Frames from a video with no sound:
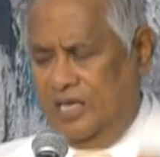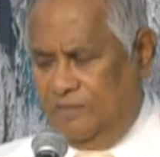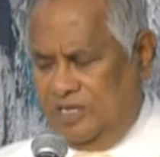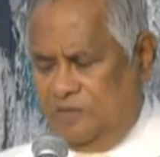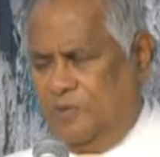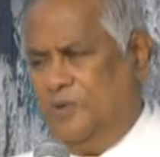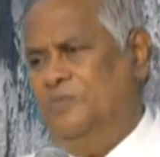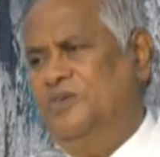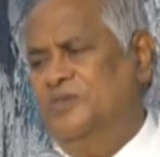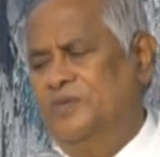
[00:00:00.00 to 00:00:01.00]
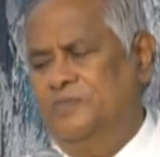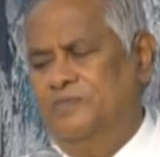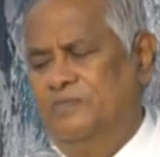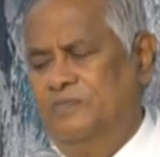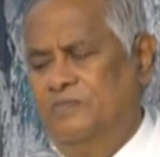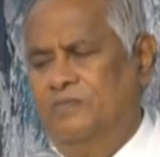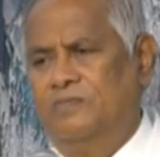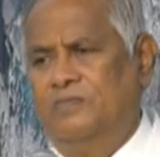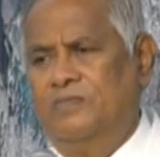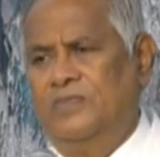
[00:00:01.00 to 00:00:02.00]
claim that promise
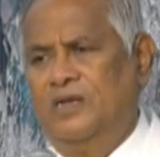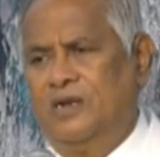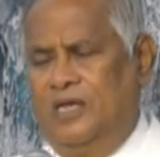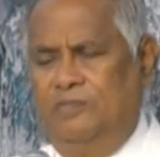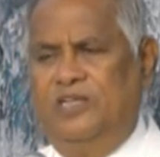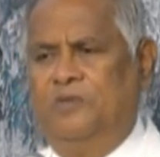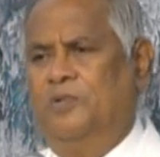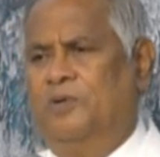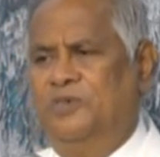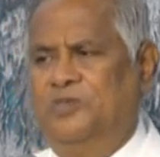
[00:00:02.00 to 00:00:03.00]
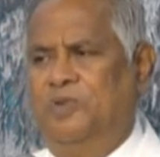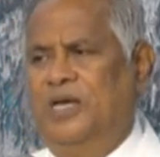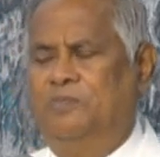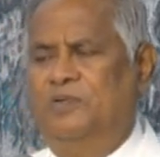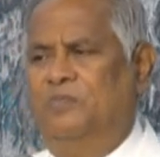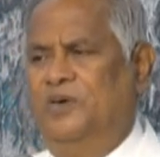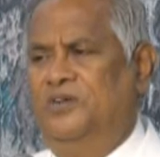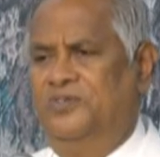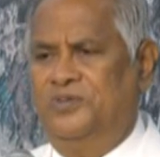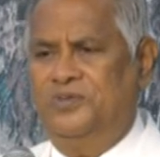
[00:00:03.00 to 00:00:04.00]
claim that promise bible
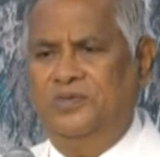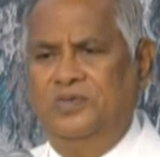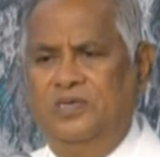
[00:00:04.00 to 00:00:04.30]
verse